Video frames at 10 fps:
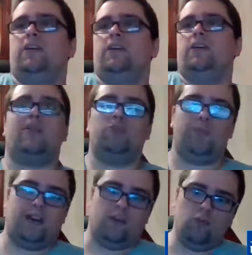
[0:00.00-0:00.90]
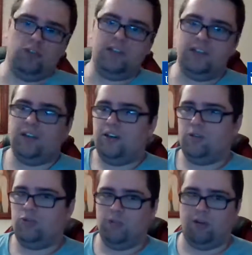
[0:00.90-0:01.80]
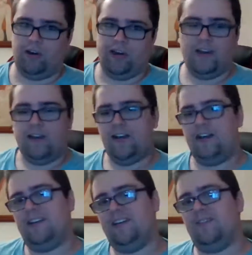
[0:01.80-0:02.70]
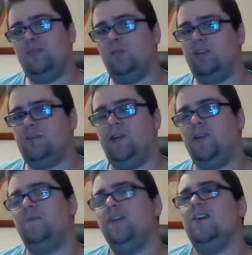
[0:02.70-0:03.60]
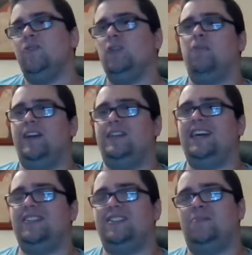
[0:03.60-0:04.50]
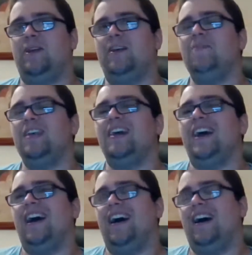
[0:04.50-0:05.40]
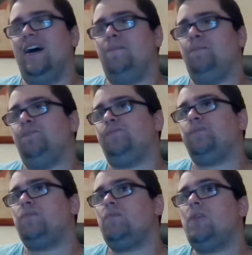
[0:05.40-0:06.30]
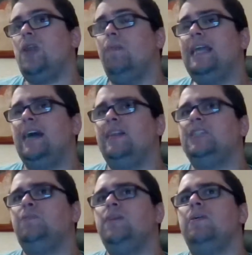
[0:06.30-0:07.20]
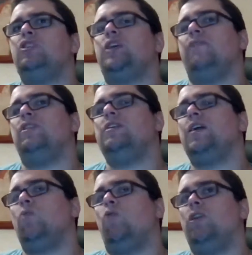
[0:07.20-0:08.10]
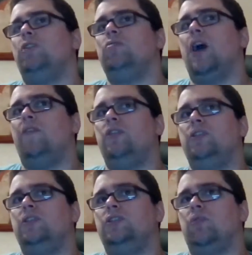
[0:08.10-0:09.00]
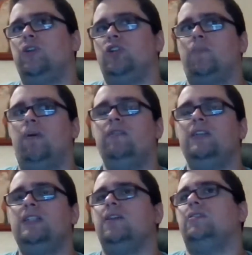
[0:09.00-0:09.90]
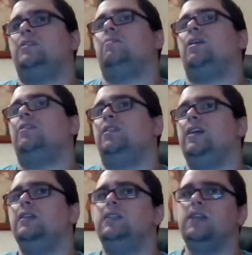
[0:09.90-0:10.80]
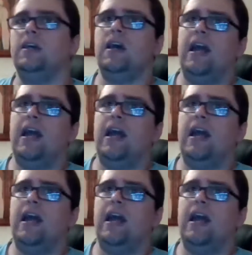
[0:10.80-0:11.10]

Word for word: so that's how to be a good good boy, uh, good boy speaker, good boy extension speaker. Uh, but yeah, that's pretty much everything that I wanted to cover in this workshop. Obviously, there are some other things,